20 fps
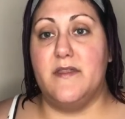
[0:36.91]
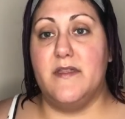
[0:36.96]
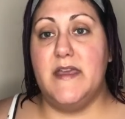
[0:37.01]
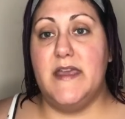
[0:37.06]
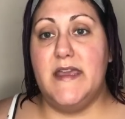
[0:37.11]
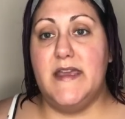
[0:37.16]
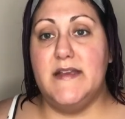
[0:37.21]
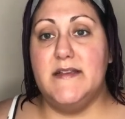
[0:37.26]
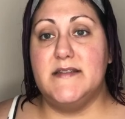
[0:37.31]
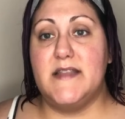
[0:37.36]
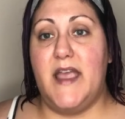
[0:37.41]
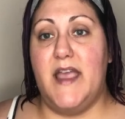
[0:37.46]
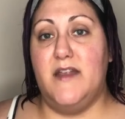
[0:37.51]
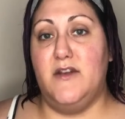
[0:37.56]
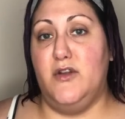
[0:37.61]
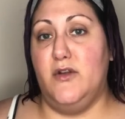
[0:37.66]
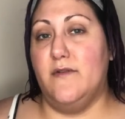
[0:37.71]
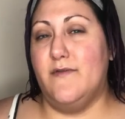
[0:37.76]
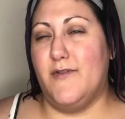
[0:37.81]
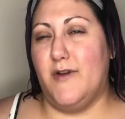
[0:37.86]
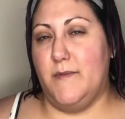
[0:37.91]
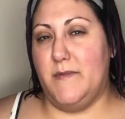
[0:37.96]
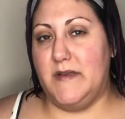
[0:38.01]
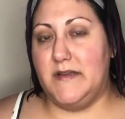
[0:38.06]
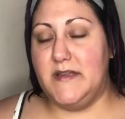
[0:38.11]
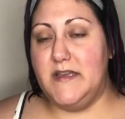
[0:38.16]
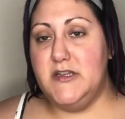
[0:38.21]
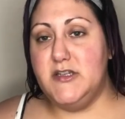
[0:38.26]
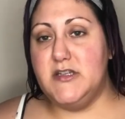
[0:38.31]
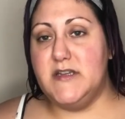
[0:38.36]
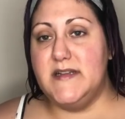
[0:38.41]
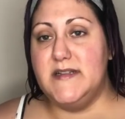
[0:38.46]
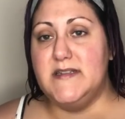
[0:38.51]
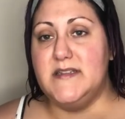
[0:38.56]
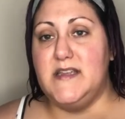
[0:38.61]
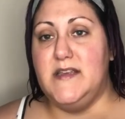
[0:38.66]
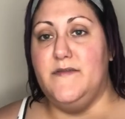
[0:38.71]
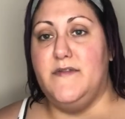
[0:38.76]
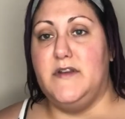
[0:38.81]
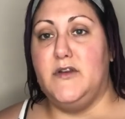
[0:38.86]
things and new formulations,
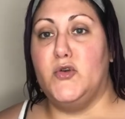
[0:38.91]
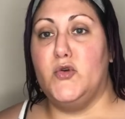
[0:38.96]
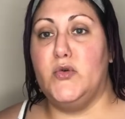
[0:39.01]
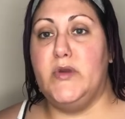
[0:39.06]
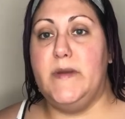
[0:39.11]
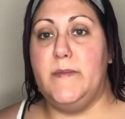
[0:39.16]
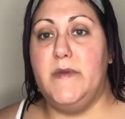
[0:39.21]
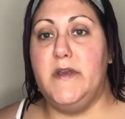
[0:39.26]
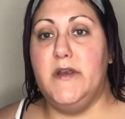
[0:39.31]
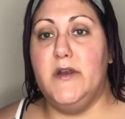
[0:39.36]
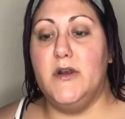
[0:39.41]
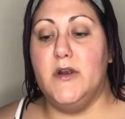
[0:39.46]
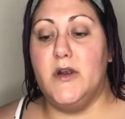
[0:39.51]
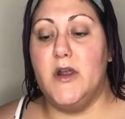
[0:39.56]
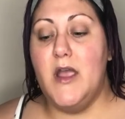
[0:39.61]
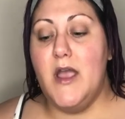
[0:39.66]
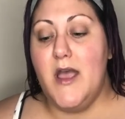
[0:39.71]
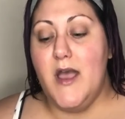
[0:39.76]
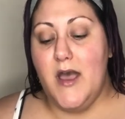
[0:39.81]
even creamier,